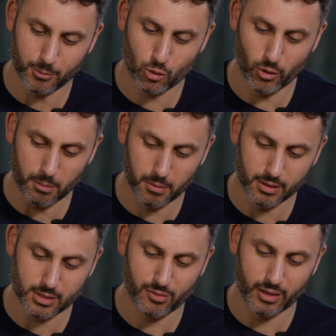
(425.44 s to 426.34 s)

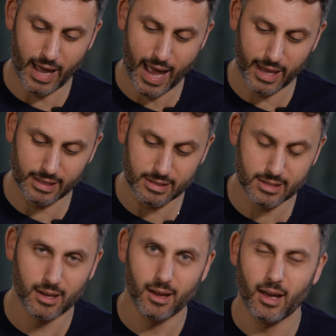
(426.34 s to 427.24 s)
treatment for the
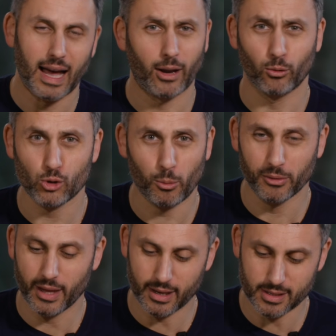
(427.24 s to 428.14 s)
hands, and on top
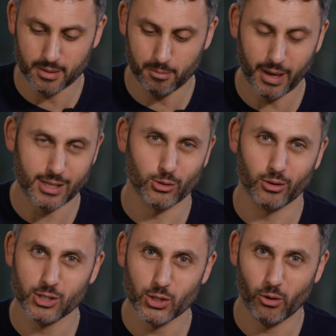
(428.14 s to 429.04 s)
of that, based
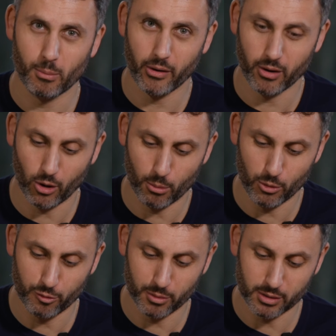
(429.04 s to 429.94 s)
on the Girard-Perregaux
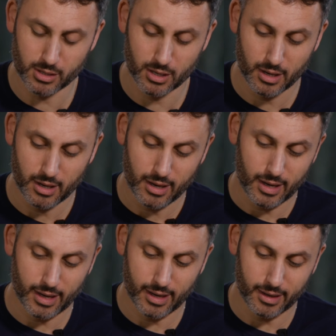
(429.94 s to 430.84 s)
movement.
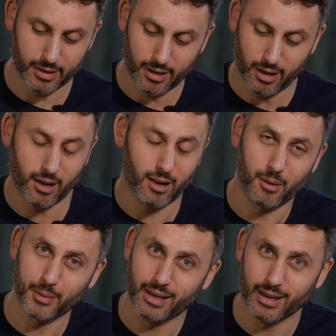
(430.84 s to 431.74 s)
I
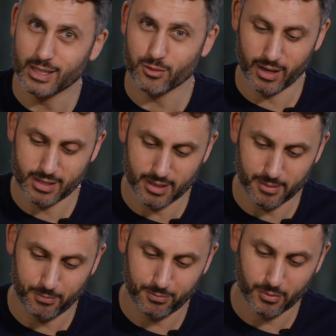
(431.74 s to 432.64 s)
mean, let's face it,
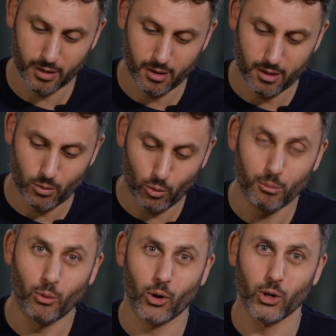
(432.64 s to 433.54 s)

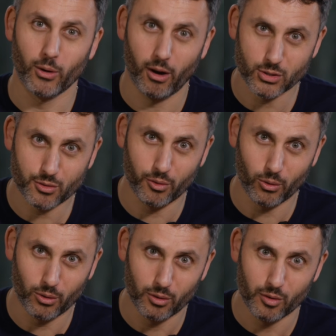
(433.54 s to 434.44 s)
what more can you ask
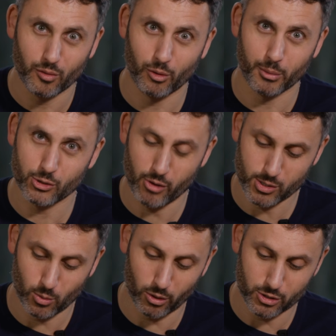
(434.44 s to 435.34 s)
for from a
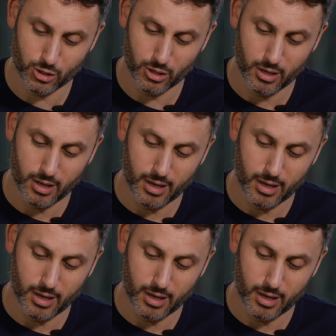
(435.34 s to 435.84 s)
dress watch?